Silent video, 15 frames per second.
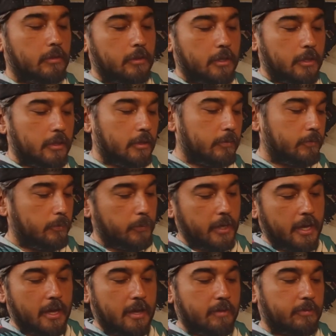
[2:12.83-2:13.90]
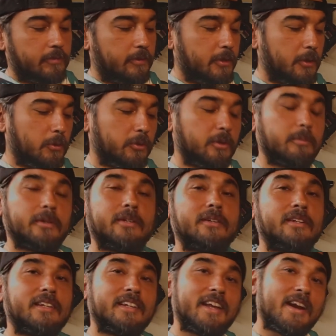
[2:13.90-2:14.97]
And we have an oldie but
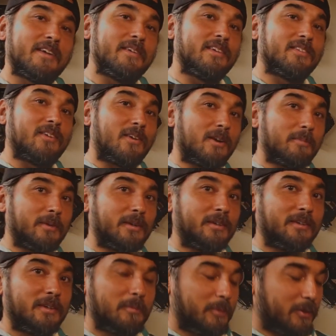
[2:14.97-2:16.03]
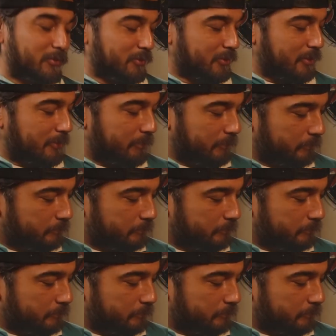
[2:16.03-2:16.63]
goodie, an Aries Armor pistol grip.